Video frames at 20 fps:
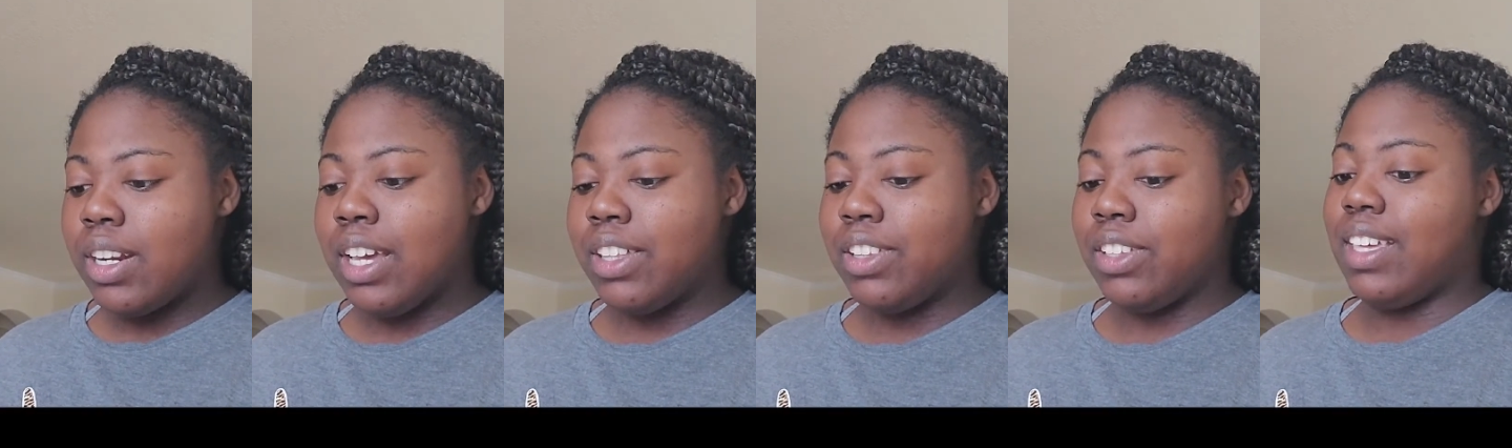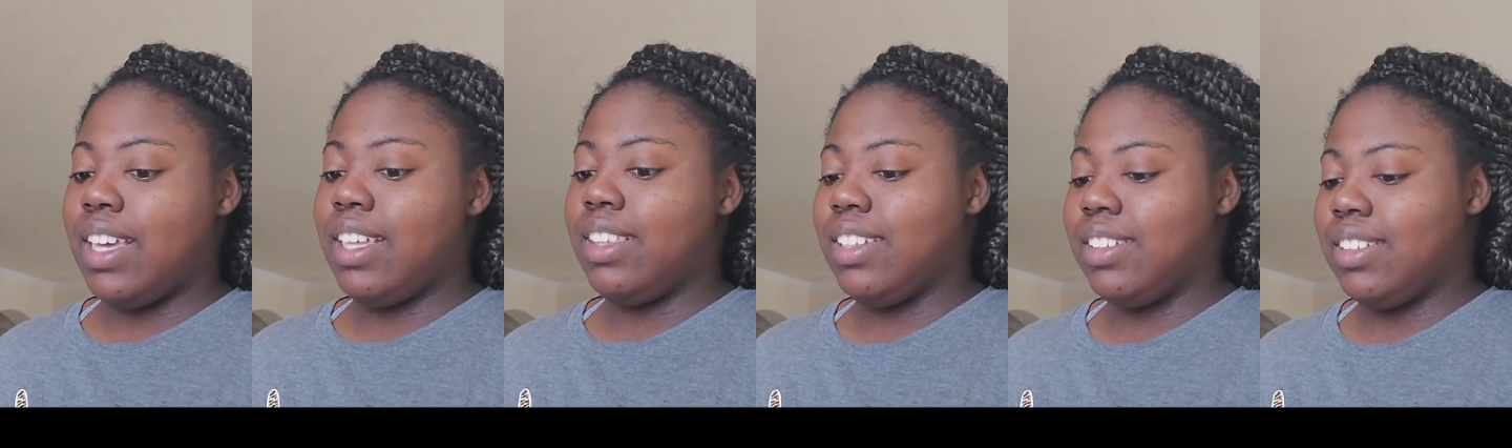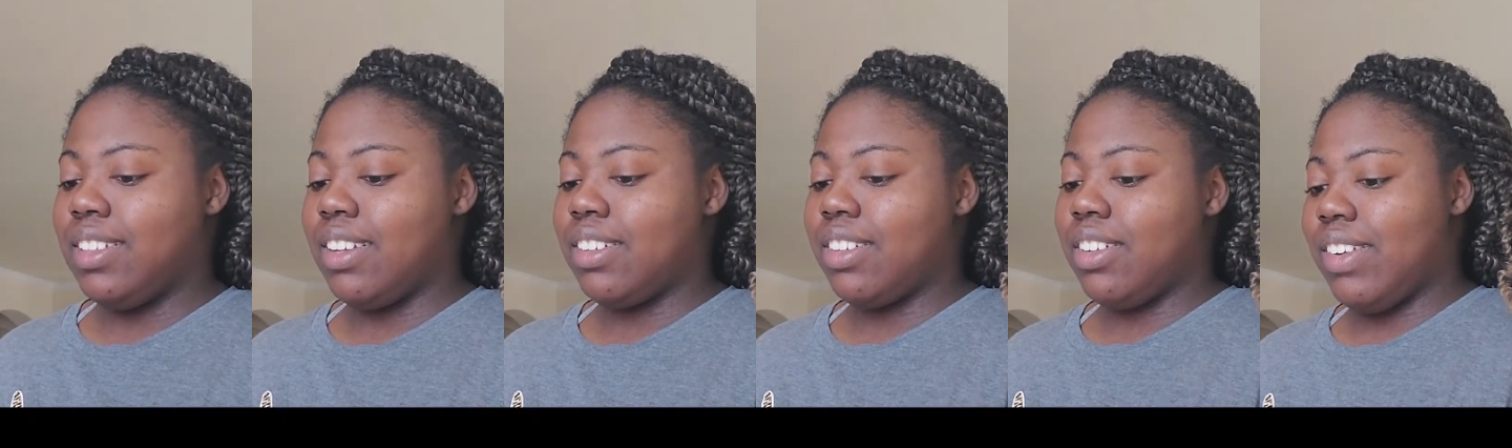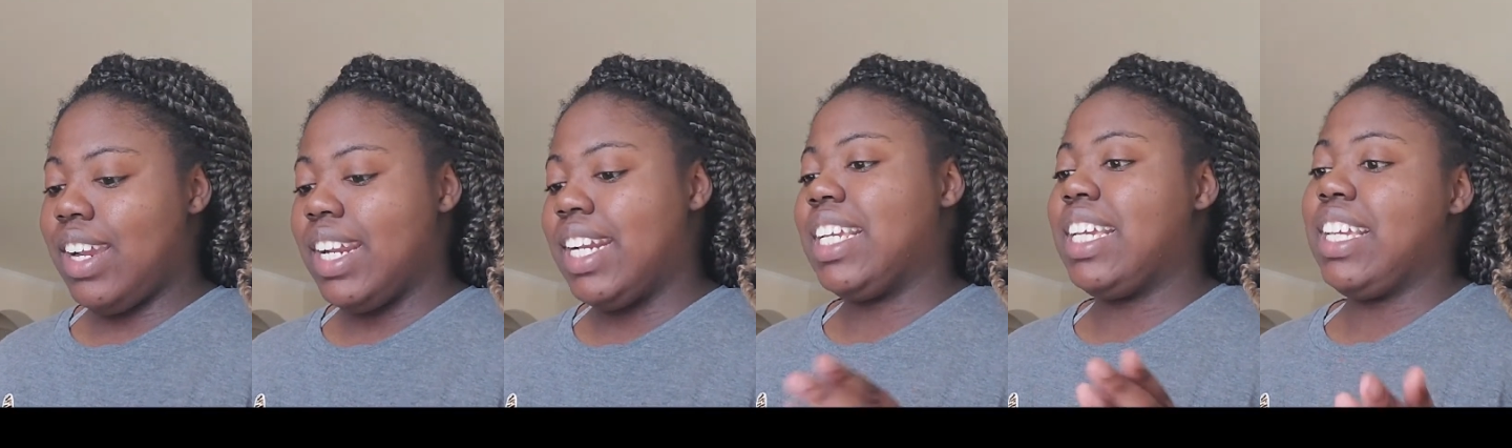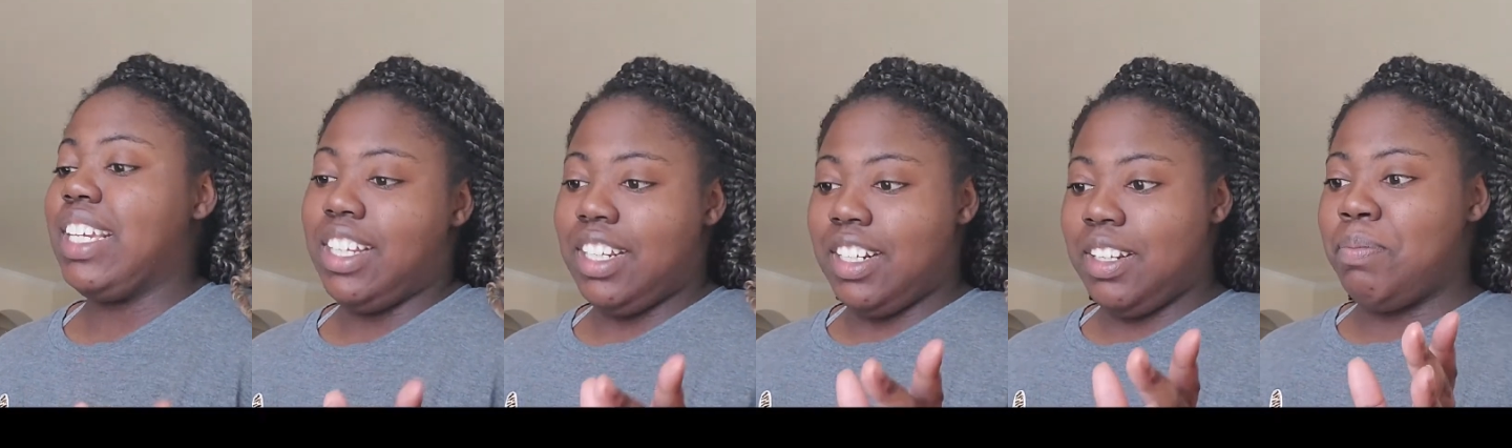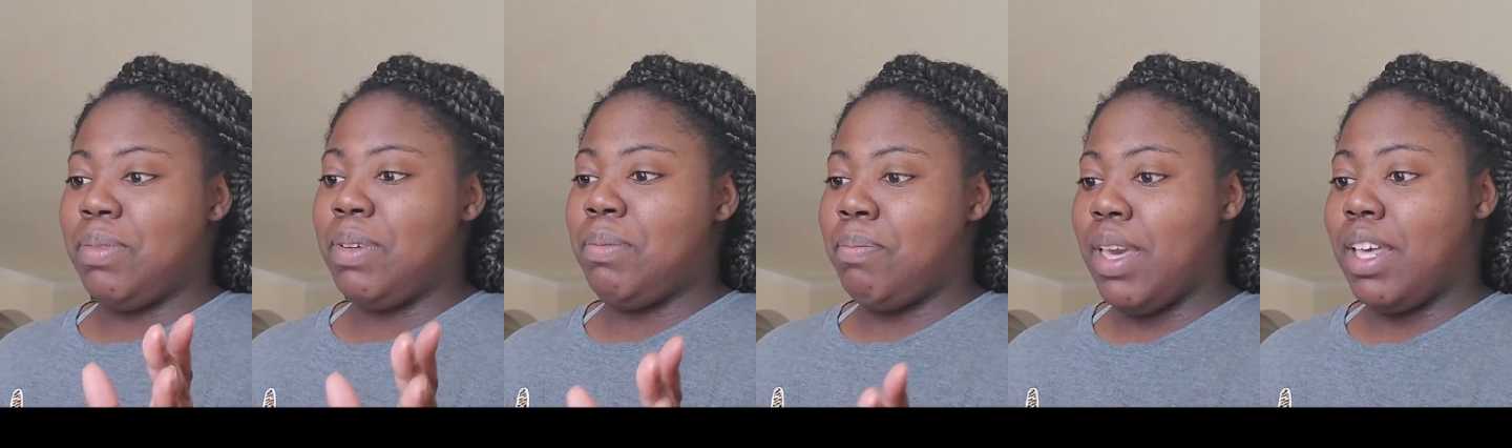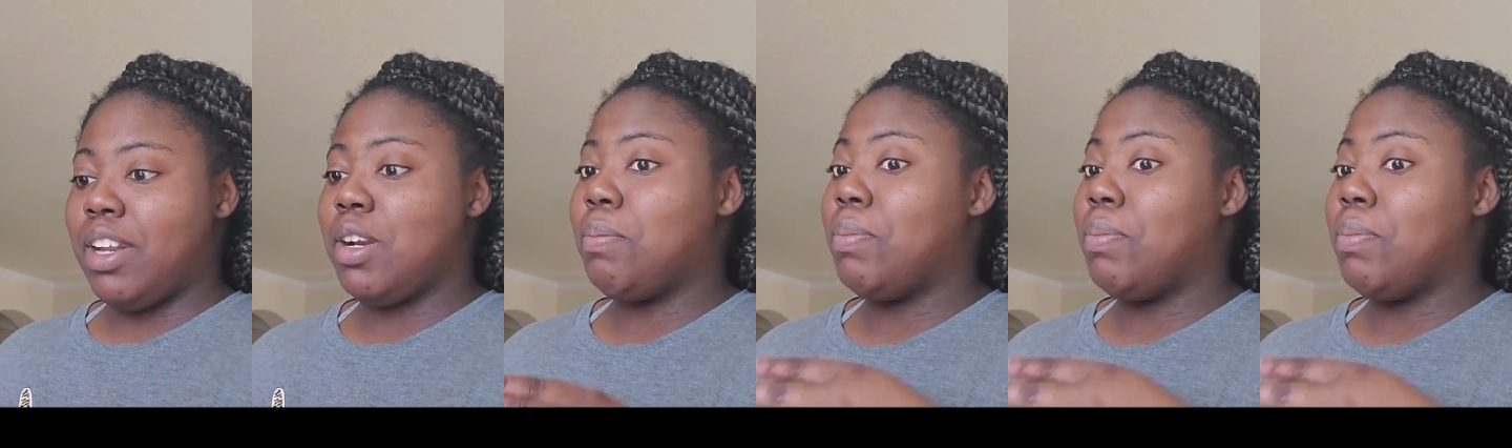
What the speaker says: other than the decorating, it could have been better,